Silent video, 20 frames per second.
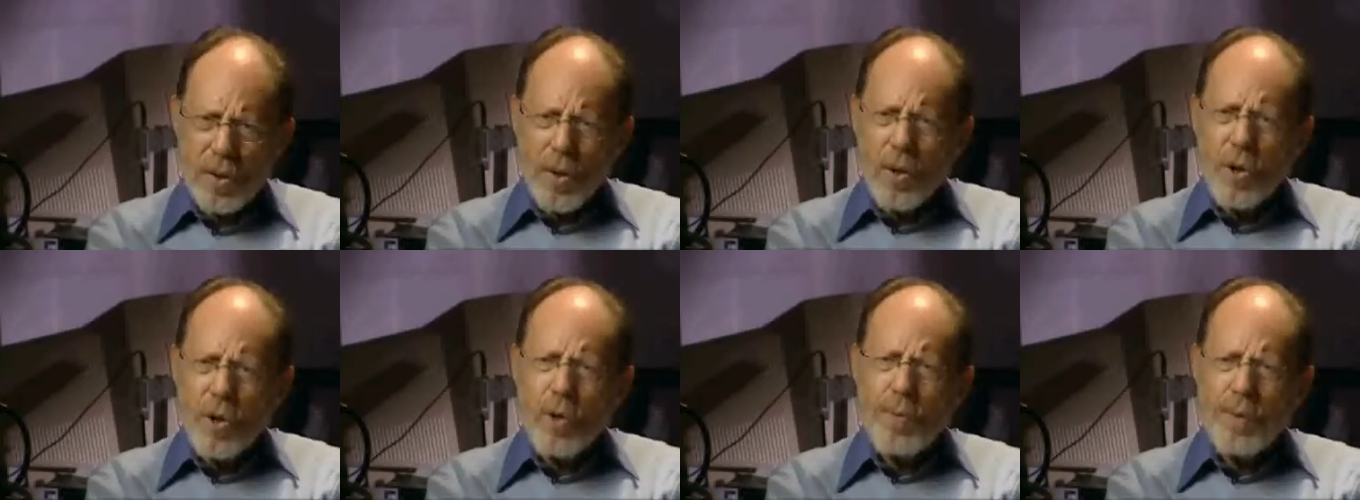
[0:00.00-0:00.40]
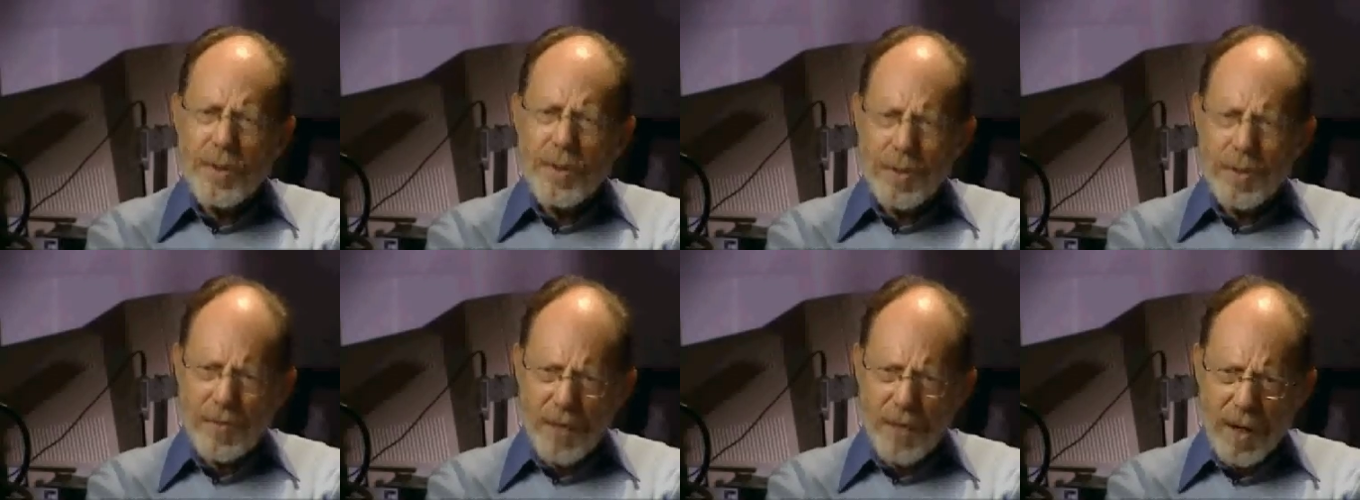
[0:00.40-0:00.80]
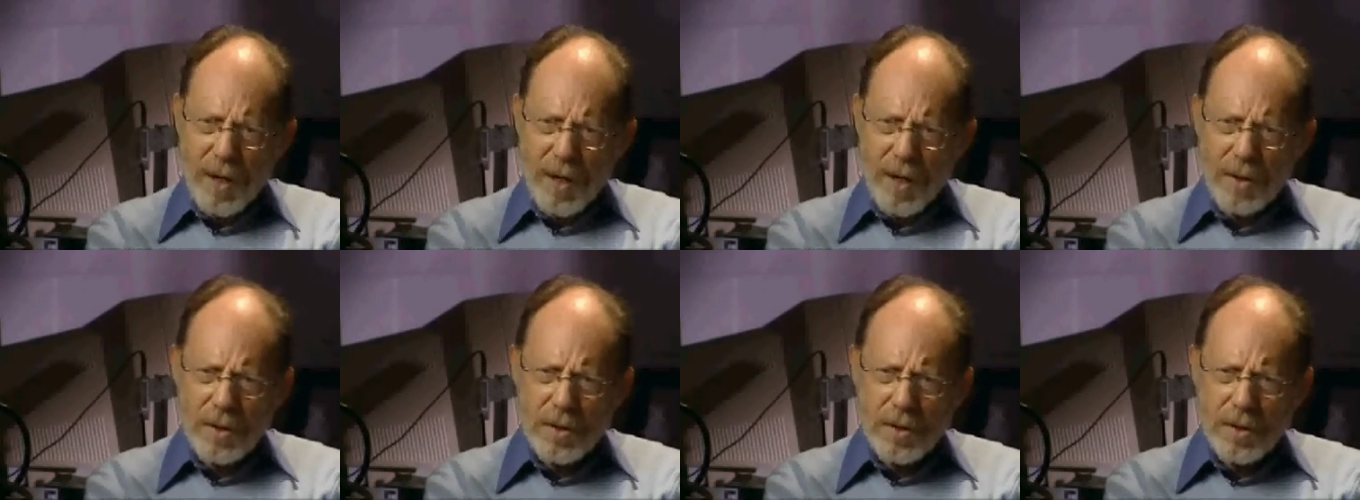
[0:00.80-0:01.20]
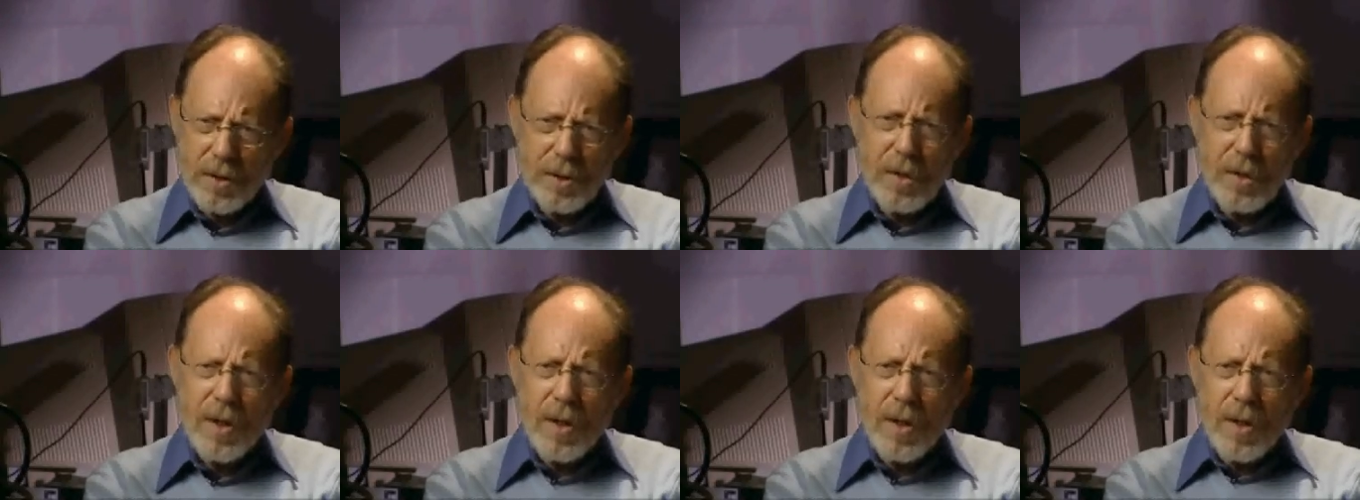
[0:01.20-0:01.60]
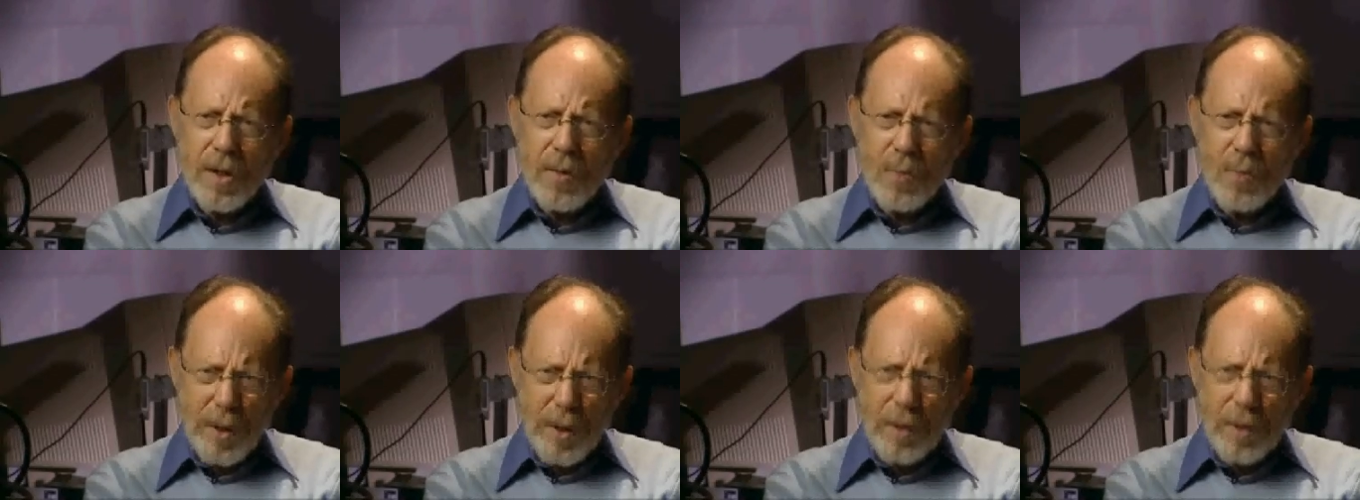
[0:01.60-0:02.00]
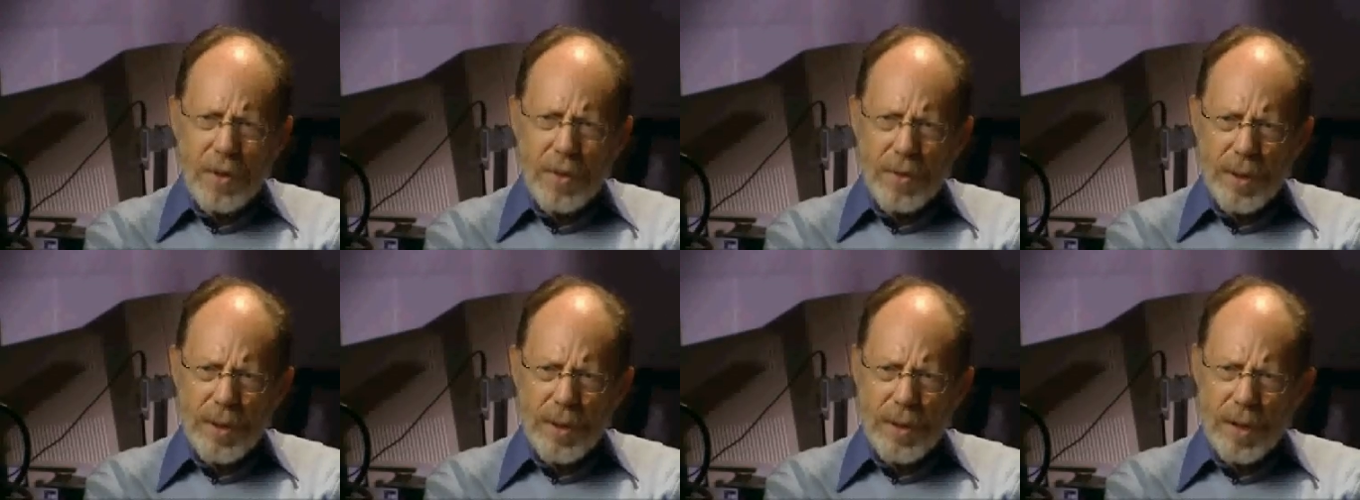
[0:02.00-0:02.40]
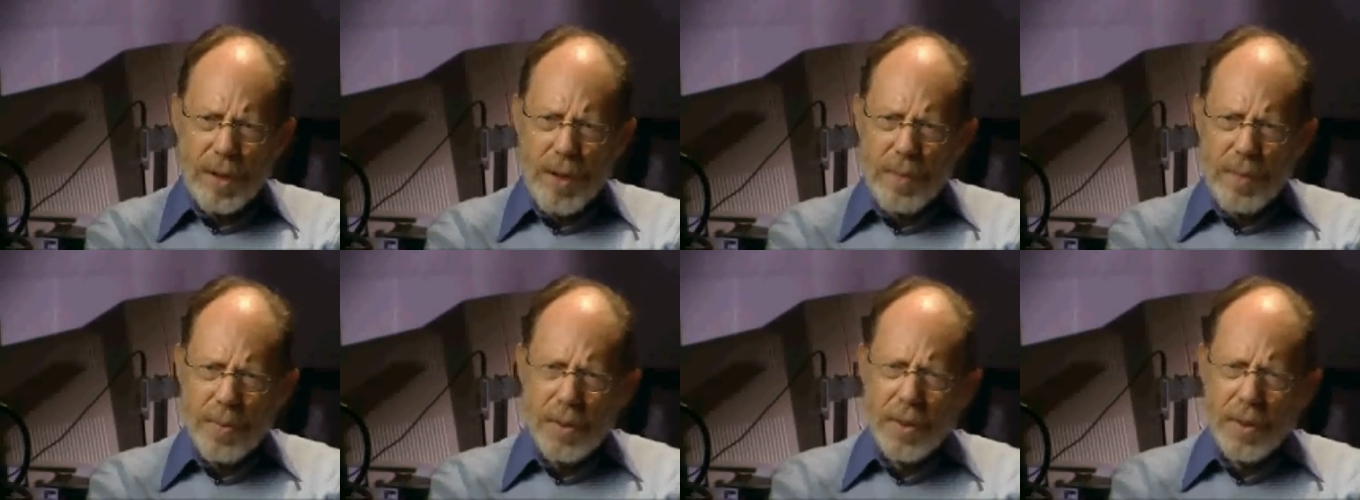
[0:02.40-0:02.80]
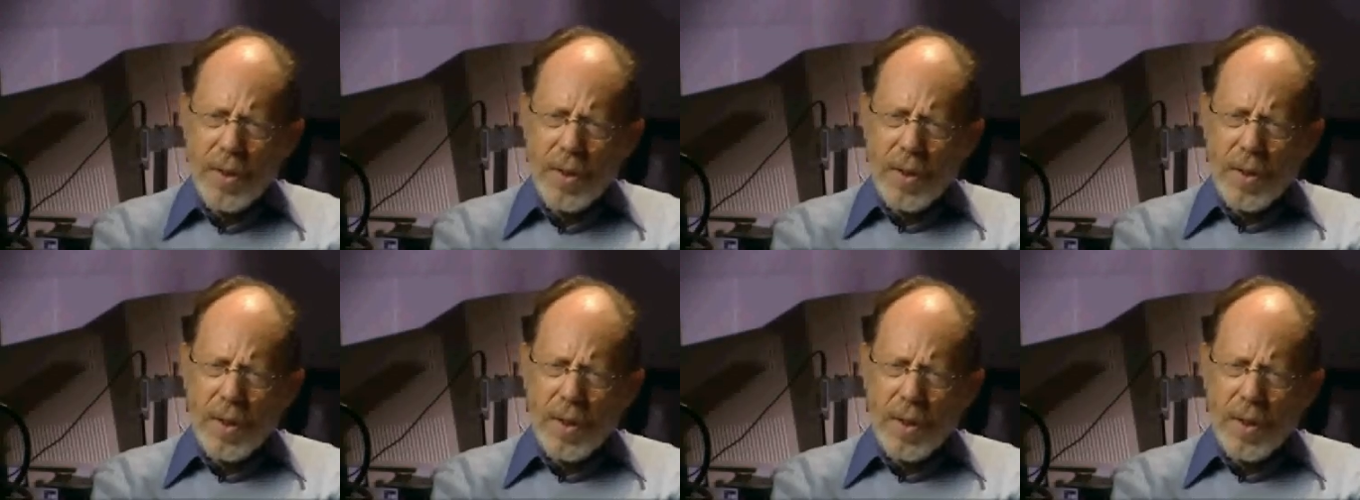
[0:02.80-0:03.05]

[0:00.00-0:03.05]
herpes virus is a well-known example,